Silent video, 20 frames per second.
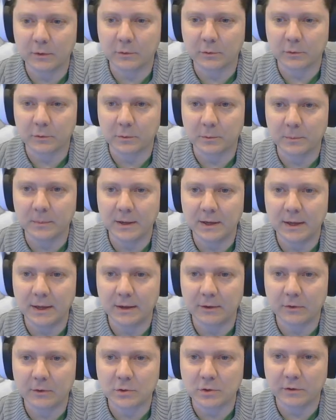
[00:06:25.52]
for me
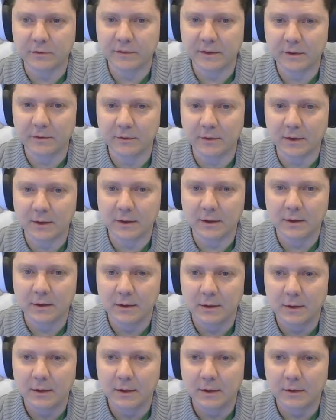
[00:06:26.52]
as the show Fixty,
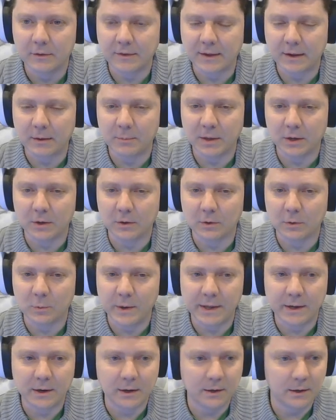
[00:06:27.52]
because that can be a good
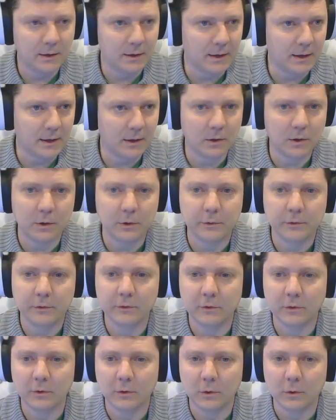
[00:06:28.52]
way to get close
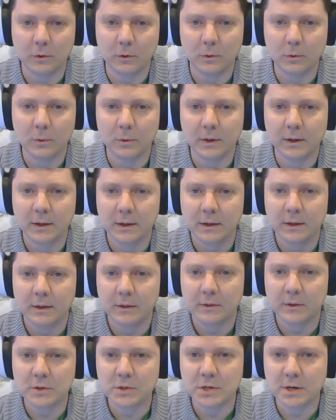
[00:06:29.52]
to
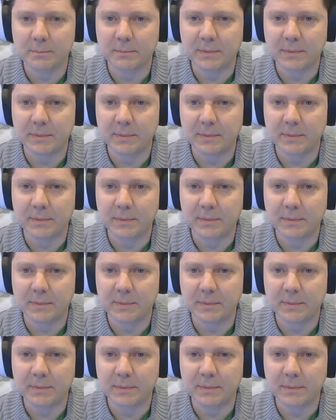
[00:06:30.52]
the ship I